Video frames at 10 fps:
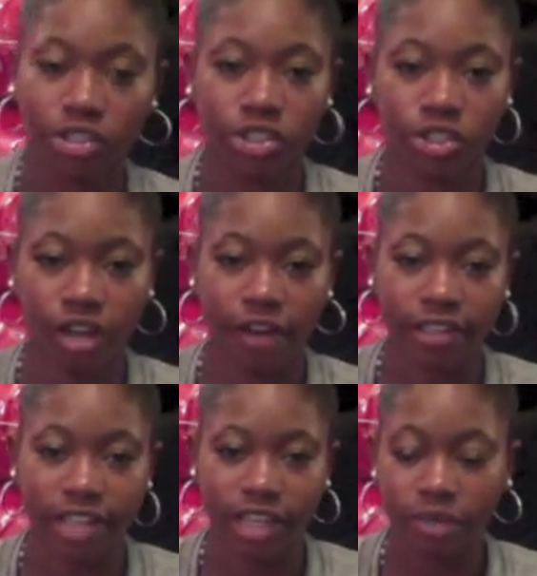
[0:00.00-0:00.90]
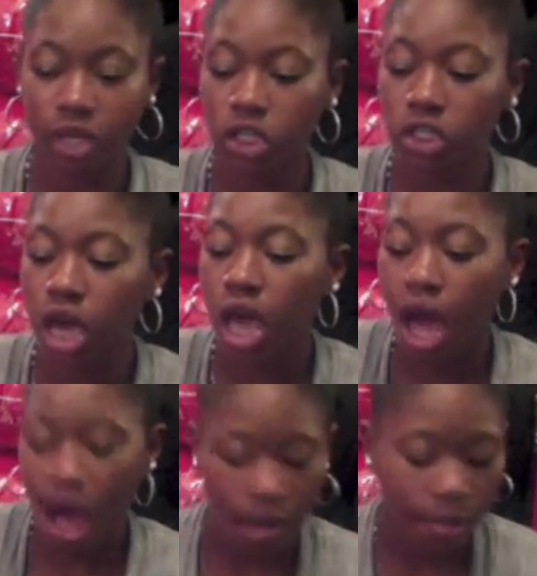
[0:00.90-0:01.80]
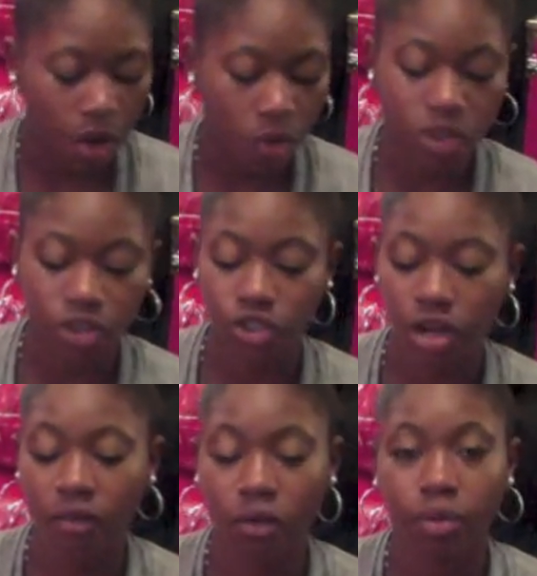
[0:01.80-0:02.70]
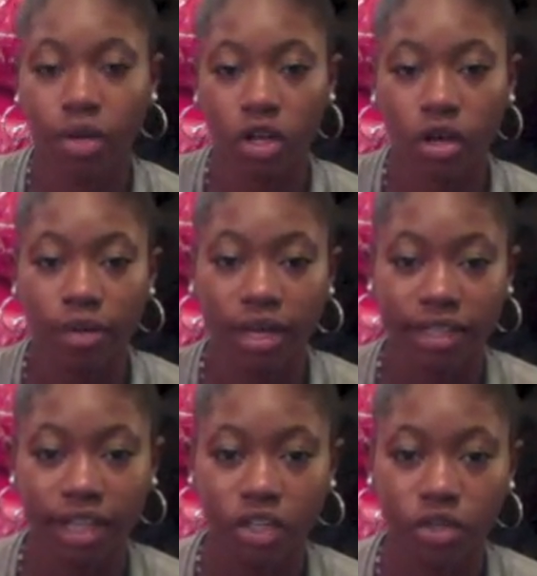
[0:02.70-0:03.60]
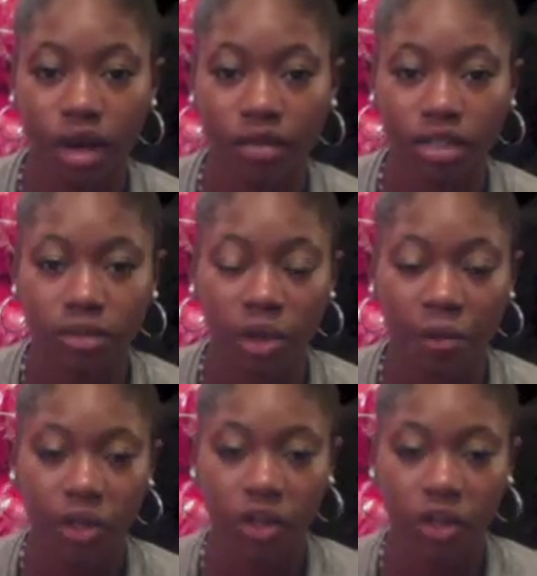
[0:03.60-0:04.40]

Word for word: a travel size pillow I bought one travel pillow because I do have a smaller pillow